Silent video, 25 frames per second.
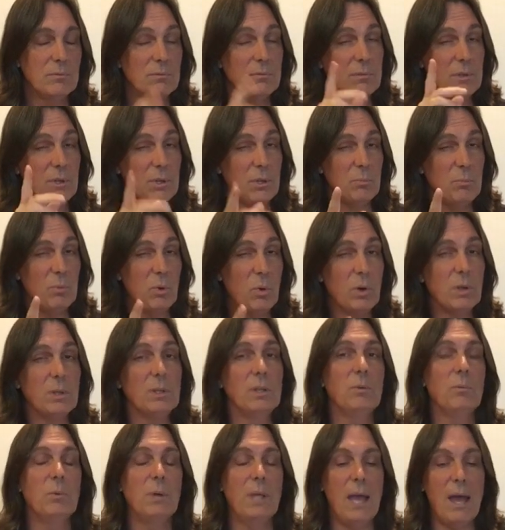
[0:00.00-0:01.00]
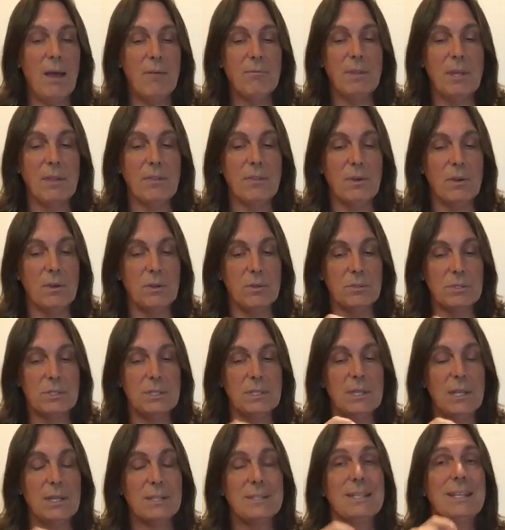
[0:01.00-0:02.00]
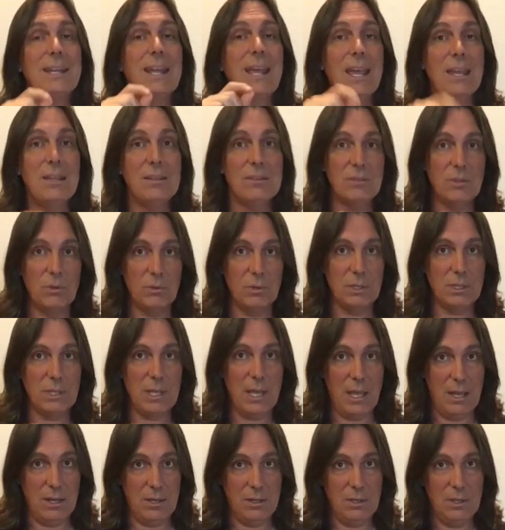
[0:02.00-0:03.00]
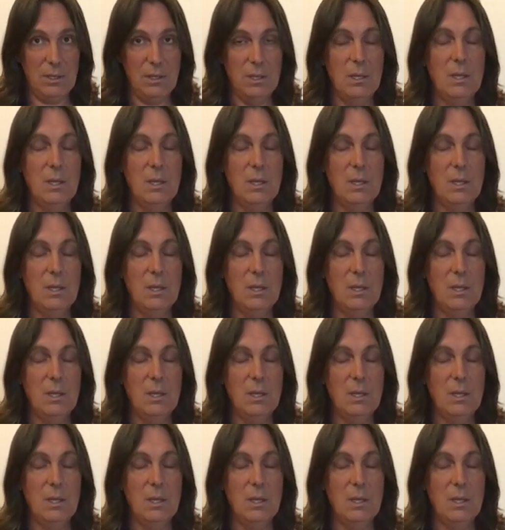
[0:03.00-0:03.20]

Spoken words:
Very important that we have that there. You'll see that's an eighth note at the end.